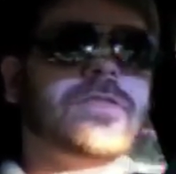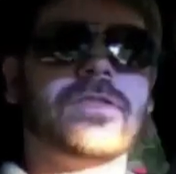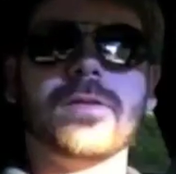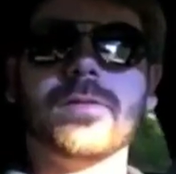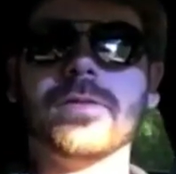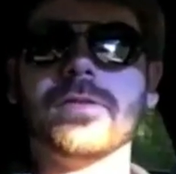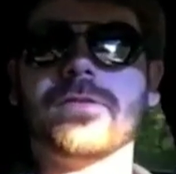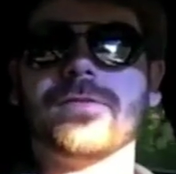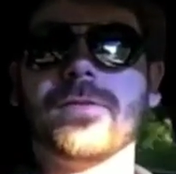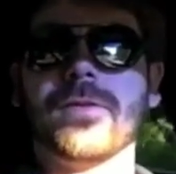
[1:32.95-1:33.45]

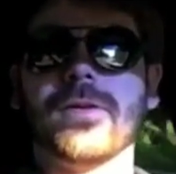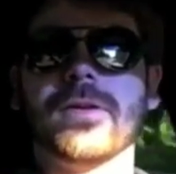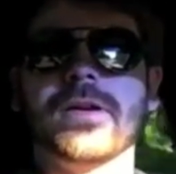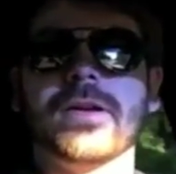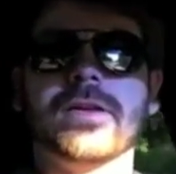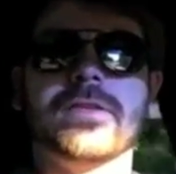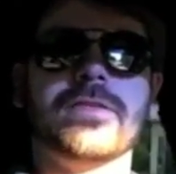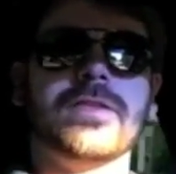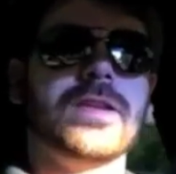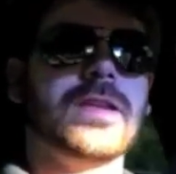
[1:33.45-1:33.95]
So as far
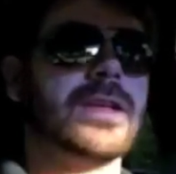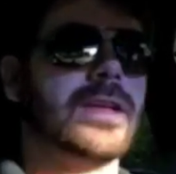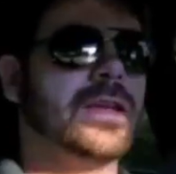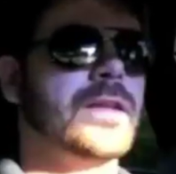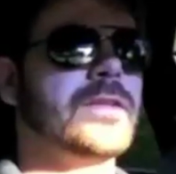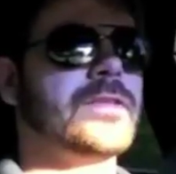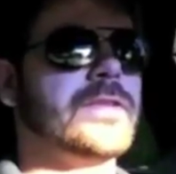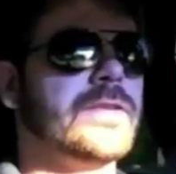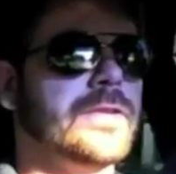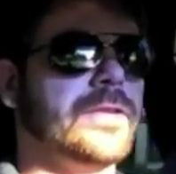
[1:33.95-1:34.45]
as the
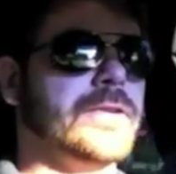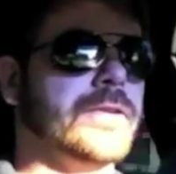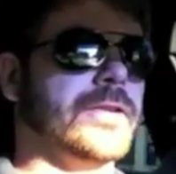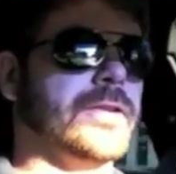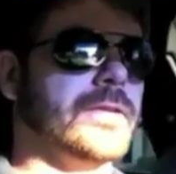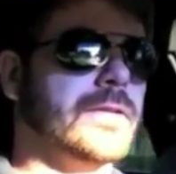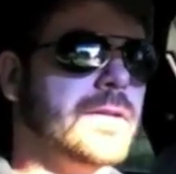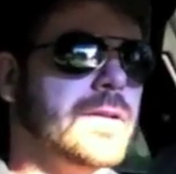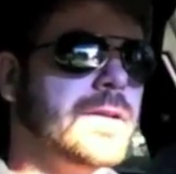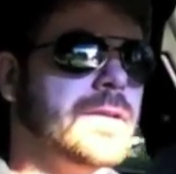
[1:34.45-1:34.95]

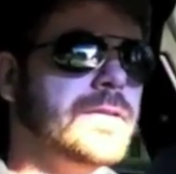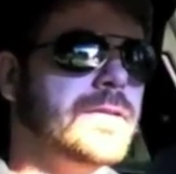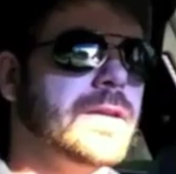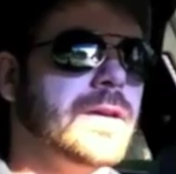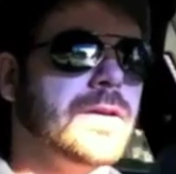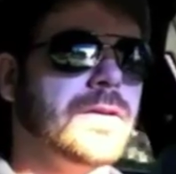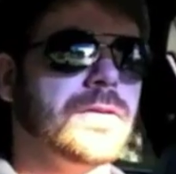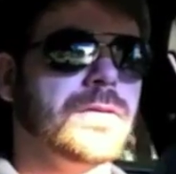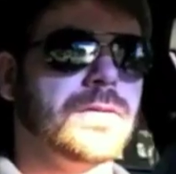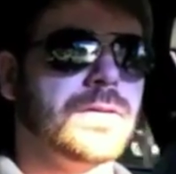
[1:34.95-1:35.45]
interior,
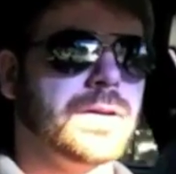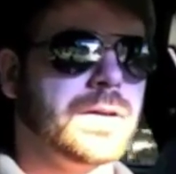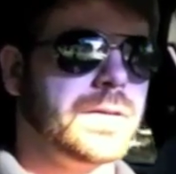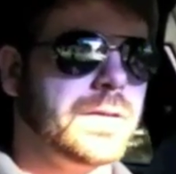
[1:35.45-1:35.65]
now